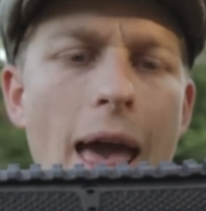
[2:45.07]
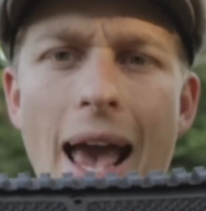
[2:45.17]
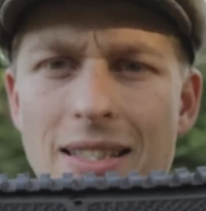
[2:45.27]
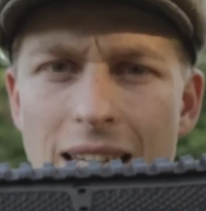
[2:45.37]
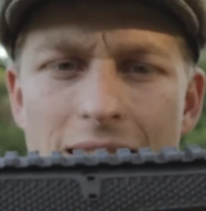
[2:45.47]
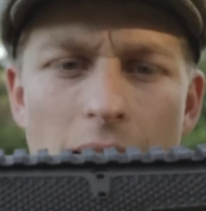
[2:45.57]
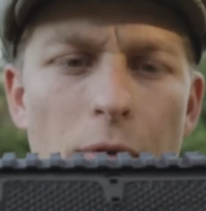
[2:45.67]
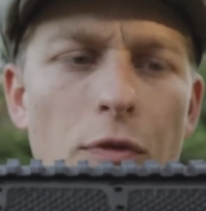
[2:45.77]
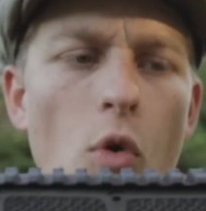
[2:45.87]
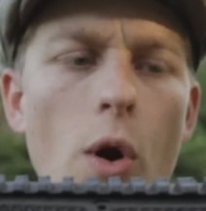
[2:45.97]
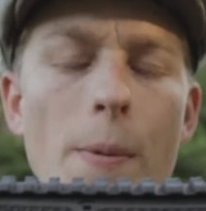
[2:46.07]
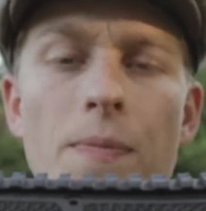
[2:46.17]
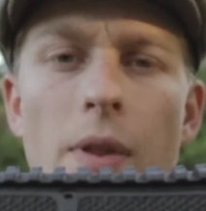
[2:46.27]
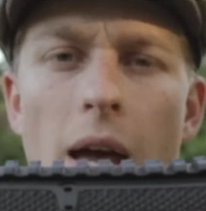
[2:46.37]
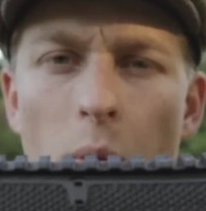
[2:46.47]
As I said before,
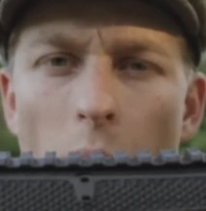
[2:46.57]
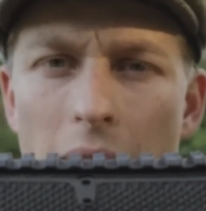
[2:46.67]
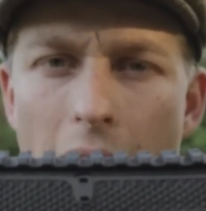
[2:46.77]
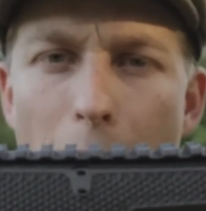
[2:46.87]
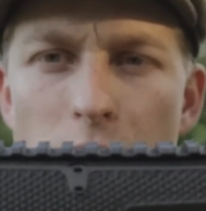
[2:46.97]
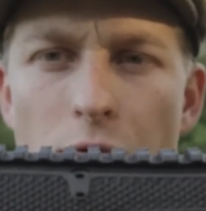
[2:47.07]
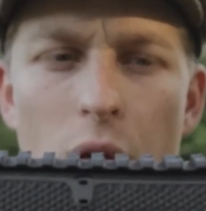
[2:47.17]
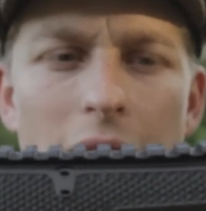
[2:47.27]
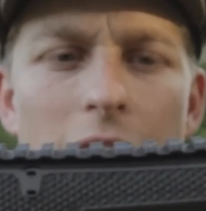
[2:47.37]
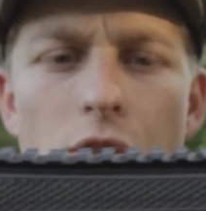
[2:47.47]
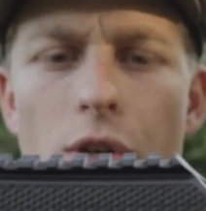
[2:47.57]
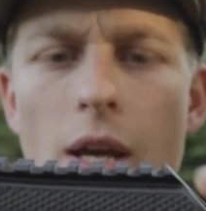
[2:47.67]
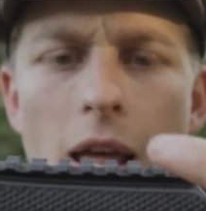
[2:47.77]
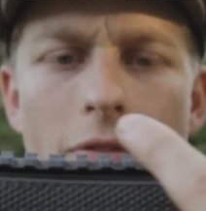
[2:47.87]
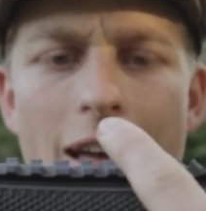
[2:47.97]
I wanted the option for a laser.
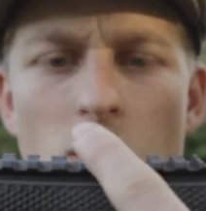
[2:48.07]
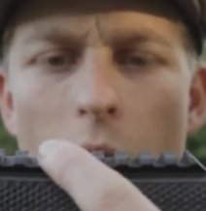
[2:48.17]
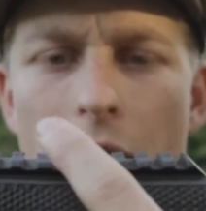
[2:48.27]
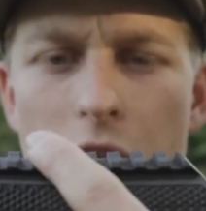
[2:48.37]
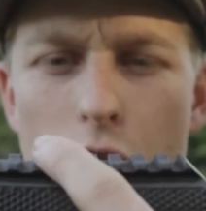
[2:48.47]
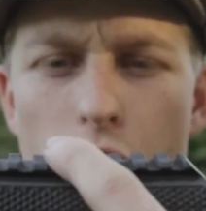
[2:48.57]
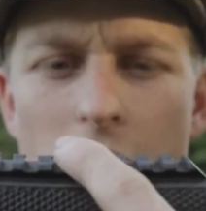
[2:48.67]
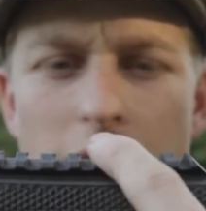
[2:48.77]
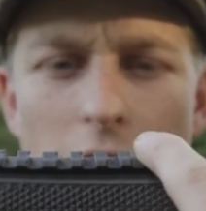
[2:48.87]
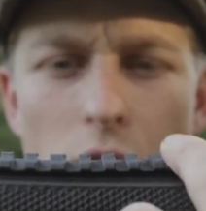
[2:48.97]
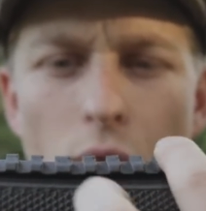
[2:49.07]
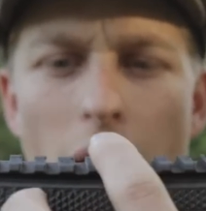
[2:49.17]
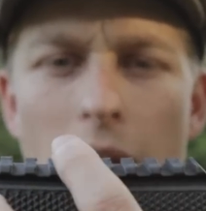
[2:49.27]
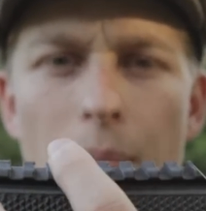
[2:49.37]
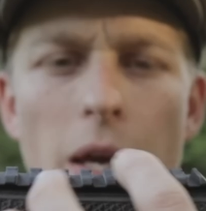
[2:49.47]
That's why there's a straight section of
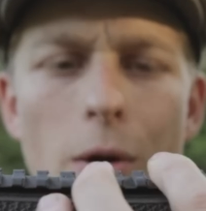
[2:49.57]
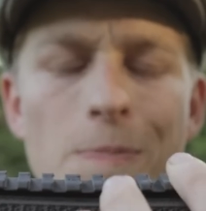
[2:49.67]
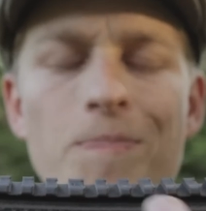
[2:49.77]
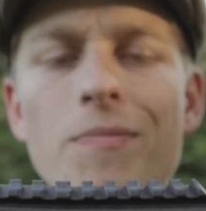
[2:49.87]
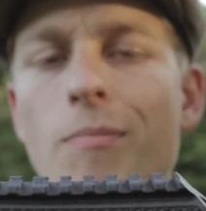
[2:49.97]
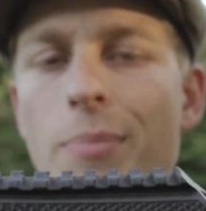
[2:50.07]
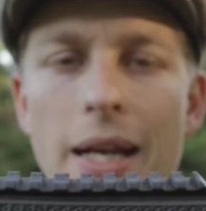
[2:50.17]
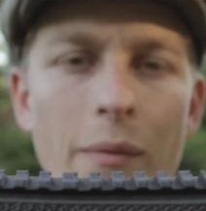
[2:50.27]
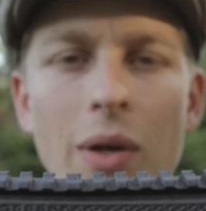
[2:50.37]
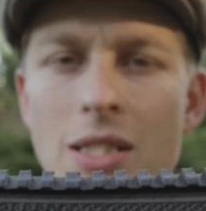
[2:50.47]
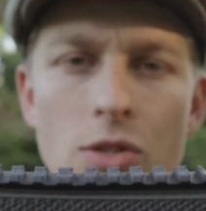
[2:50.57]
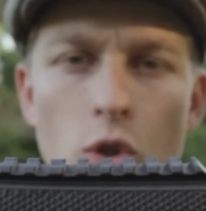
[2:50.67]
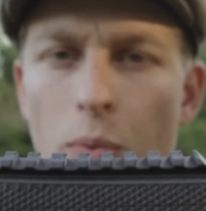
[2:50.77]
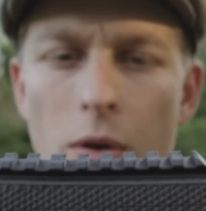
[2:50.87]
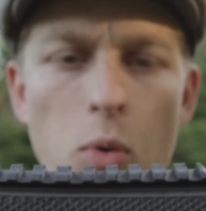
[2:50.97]
rail up here, but it wasn't
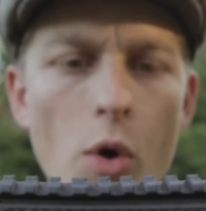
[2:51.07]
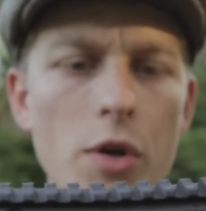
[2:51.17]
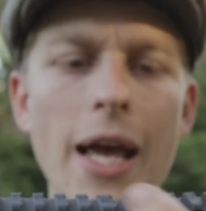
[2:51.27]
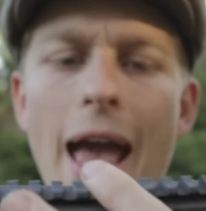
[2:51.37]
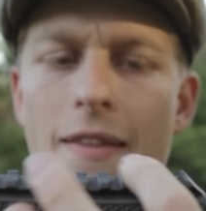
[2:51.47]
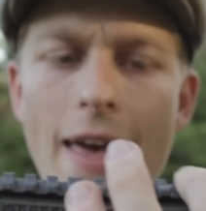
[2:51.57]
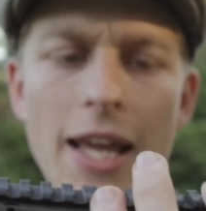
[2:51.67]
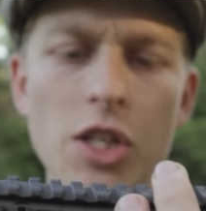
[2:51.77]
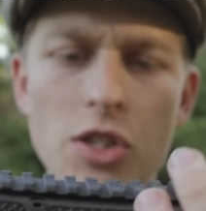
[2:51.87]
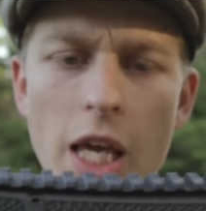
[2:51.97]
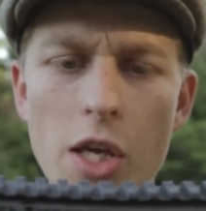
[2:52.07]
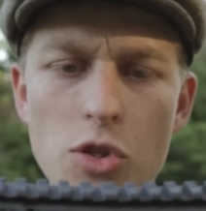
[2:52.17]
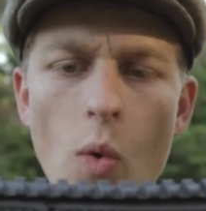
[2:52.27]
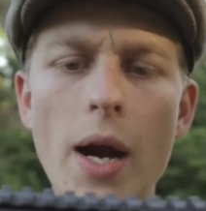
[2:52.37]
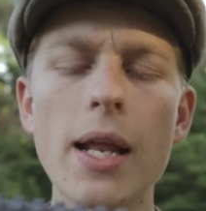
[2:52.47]
super important. I added that just in case
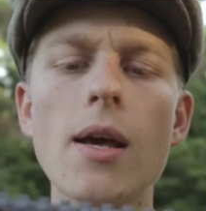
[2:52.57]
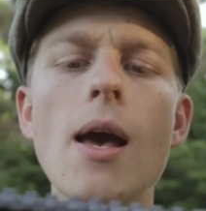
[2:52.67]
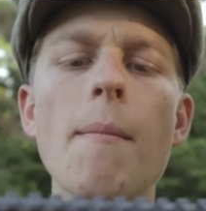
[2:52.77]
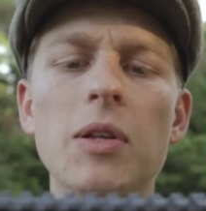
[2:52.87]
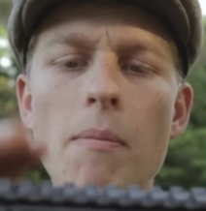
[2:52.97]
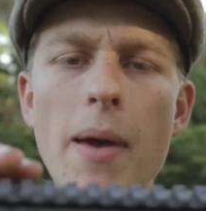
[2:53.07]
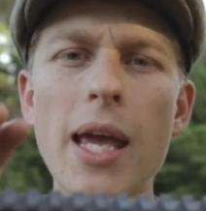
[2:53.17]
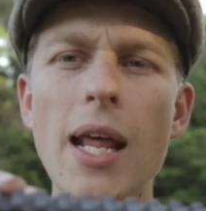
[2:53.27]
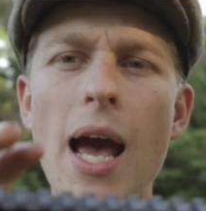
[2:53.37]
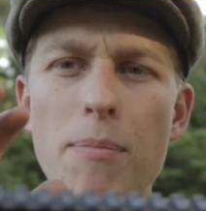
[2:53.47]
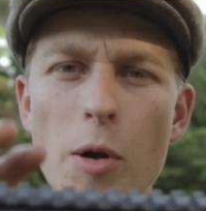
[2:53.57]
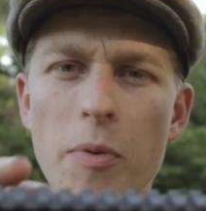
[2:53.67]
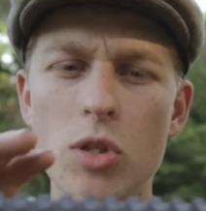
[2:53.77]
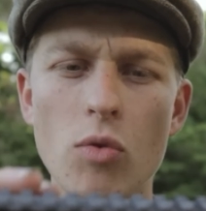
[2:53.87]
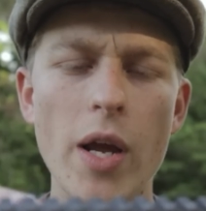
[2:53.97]
you want it. But the main
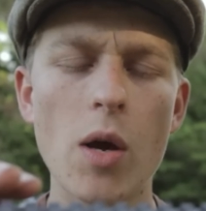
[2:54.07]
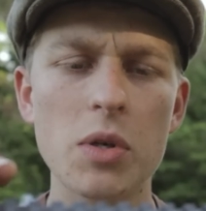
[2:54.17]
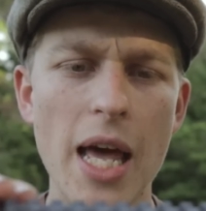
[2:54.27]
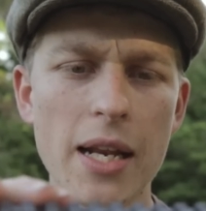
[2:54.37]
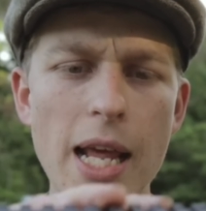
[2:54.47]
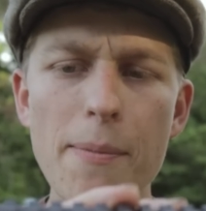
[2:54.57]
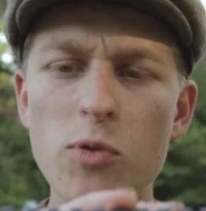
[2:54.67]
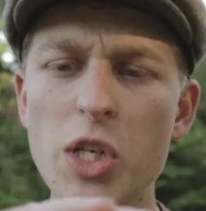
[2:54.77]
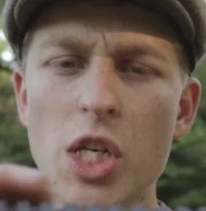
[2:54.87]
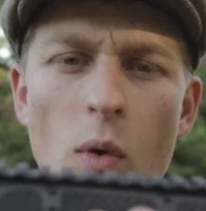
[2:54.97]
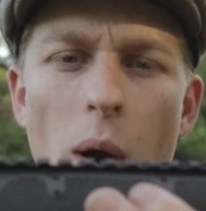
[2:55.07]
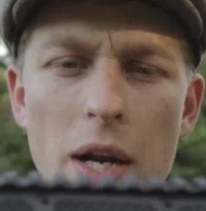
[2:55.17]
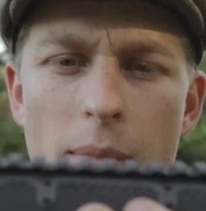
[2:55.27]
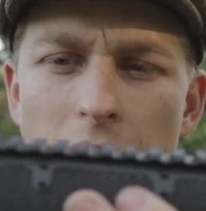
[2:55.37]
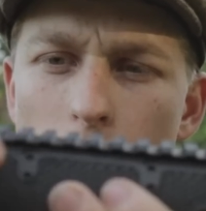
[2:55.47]
purpose of the rail was to add a tape switch. If I
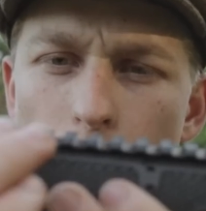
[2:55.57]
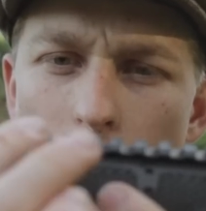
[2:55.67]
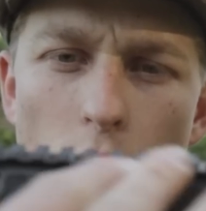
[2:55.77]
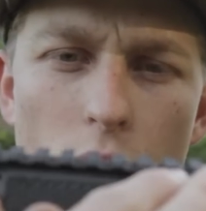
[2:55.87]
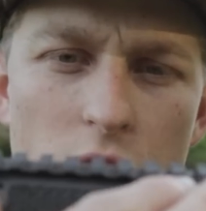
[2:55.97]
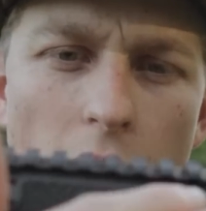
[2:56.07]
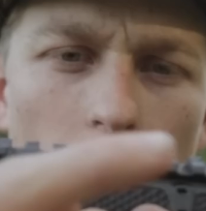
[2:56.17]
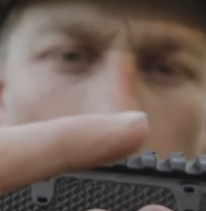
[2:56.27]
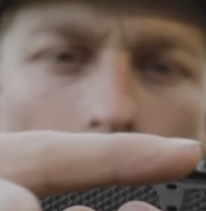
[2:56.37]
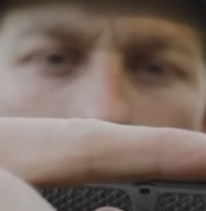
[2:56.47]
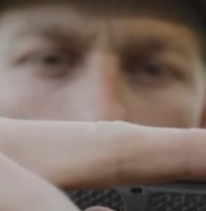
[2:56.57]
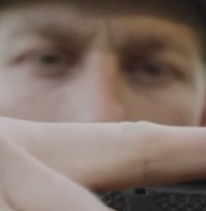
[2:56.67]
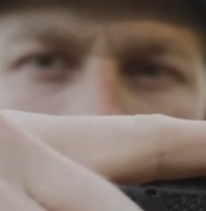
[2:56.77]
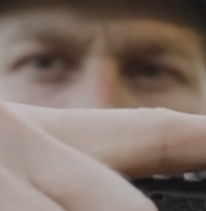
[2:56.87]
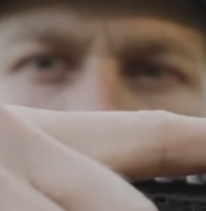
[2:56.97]
wanted to make this rail horizontal, it would
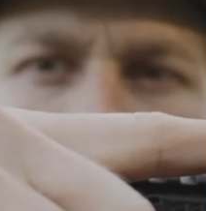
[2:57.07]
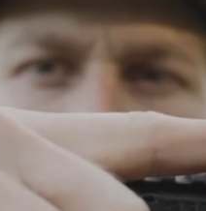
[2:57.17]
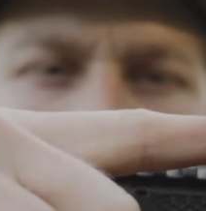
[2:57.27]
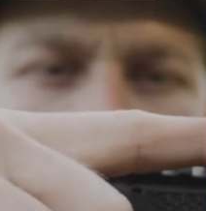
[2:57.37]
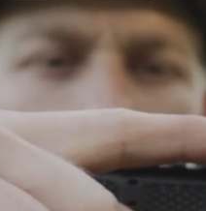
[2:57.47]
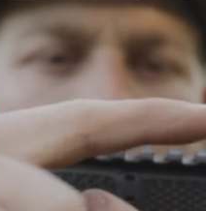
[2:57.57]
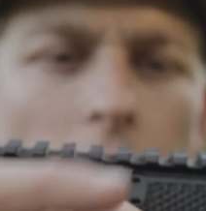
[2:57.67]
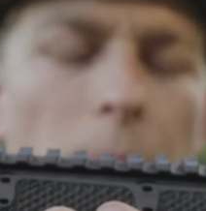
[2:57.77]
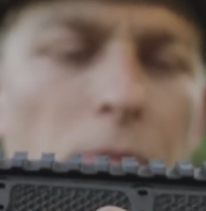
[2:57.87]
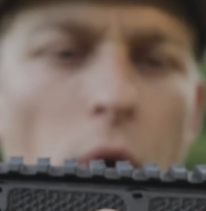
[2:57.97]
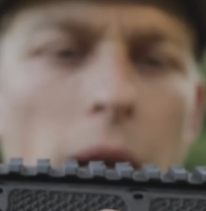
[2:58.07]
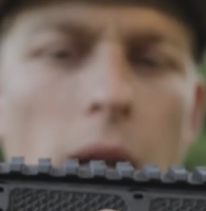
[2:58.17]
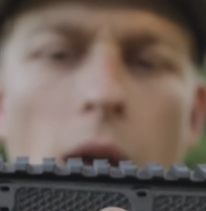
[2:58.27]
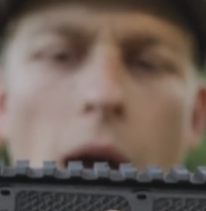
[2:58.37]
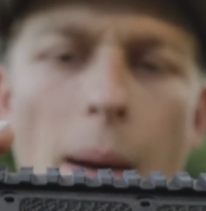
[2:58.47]
have to be much, much higher up front
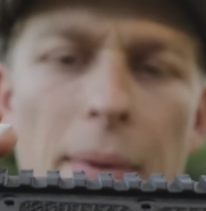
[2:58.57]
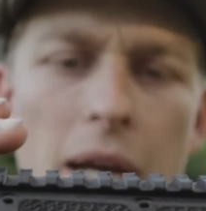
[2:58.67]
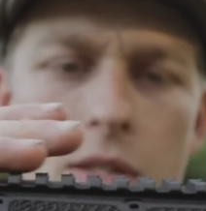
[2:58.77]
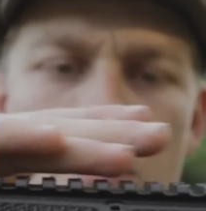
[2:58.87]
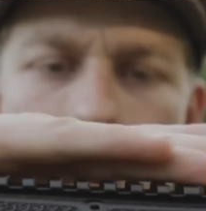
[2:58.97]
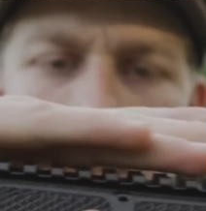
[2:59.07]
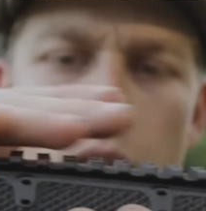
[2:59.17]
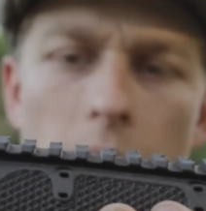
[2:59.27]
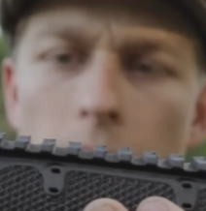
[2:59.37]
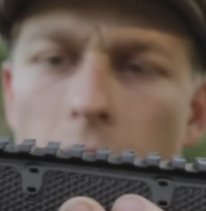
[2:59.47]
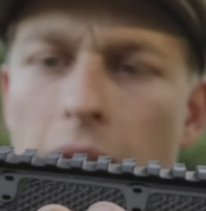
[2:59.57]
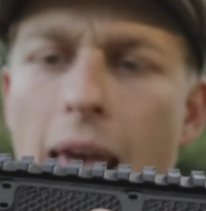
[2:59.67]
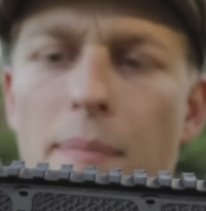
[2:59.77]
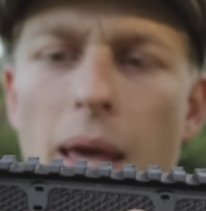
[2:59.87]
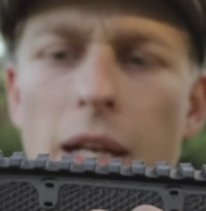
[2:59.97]
because it
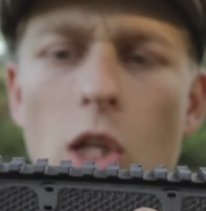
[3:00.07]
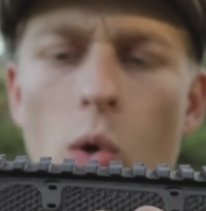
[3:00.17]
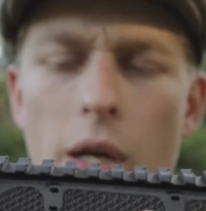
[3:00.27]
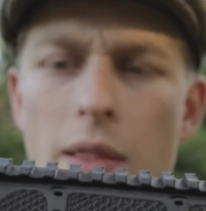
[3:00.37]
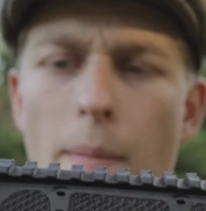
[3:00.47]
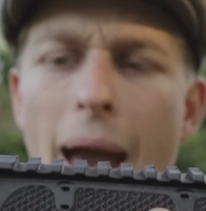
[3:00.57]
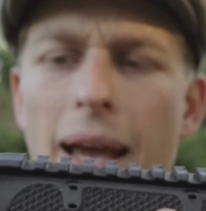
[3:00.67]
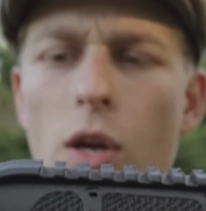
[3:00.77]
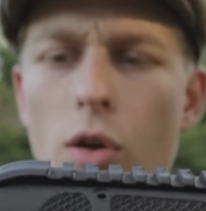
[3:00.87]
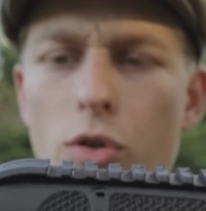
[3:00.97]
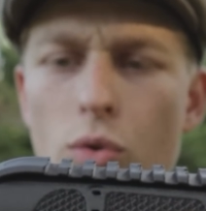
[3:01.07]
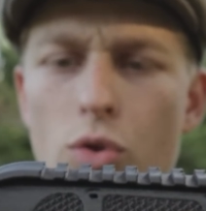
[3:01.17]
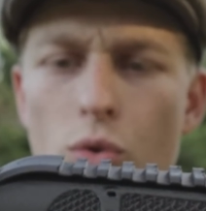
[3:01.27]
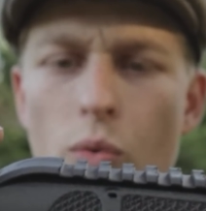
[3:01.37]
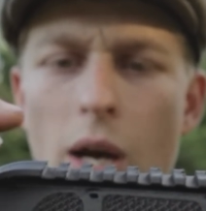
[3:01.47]
can't be any lower in the back here due
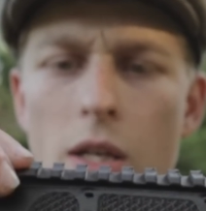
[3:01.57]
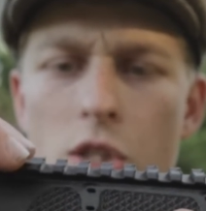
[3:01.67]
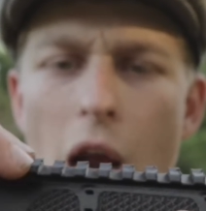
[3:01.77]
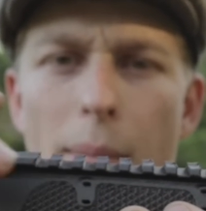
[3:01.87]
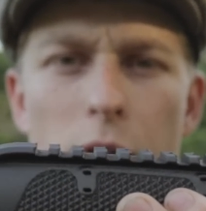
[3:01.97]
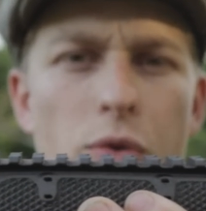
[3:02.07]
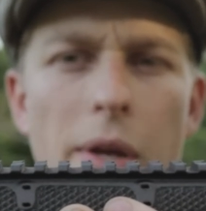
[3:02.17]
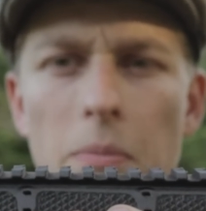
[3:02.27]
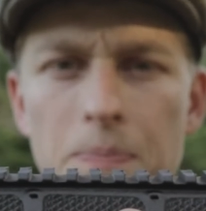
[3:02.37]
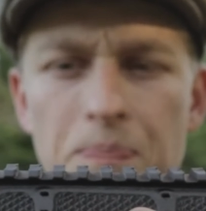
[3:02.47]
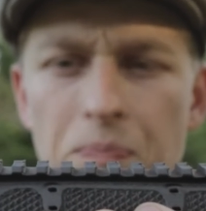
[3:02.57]
to geometry